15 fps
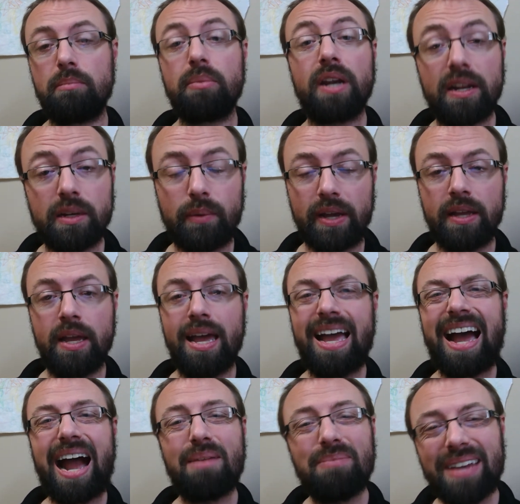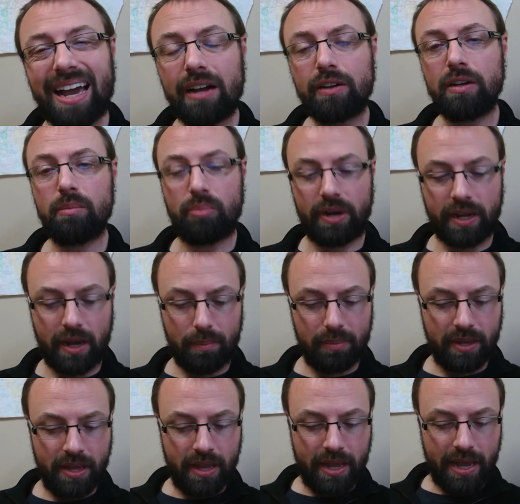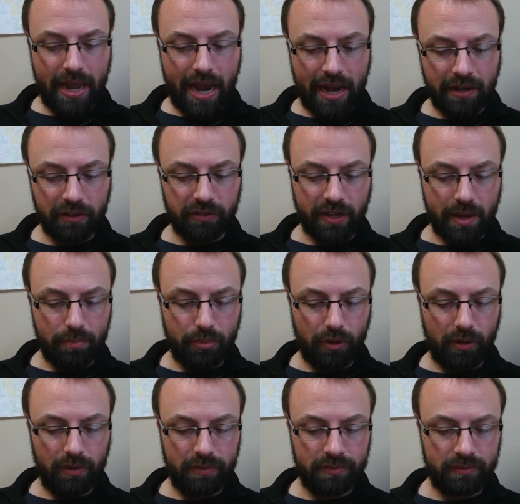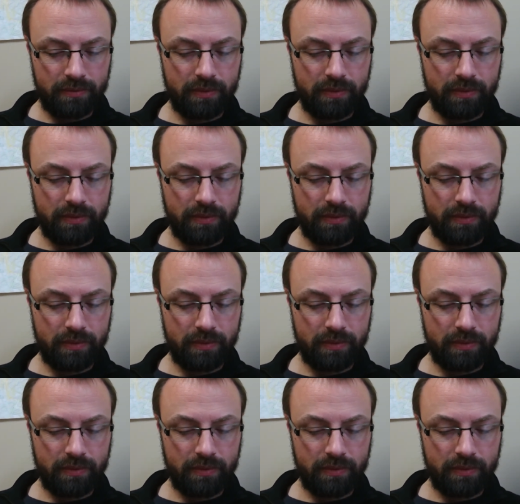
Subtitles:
But anyway, I'm not going to bring up an example.